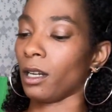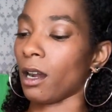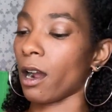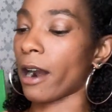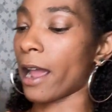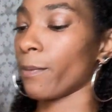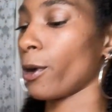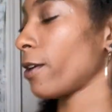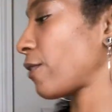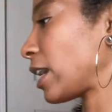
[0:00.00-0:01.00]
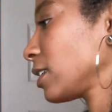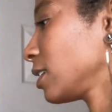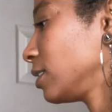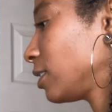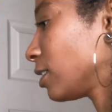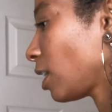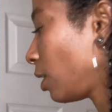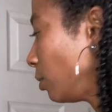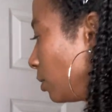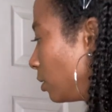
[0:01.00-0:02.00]
All right, perfect.
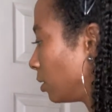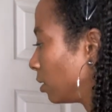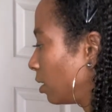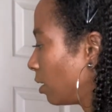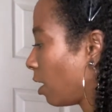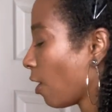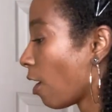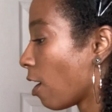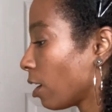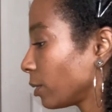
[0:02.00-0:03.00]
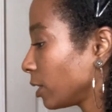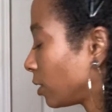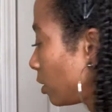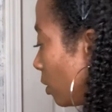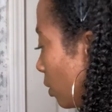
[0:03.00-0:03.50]
So all we're going to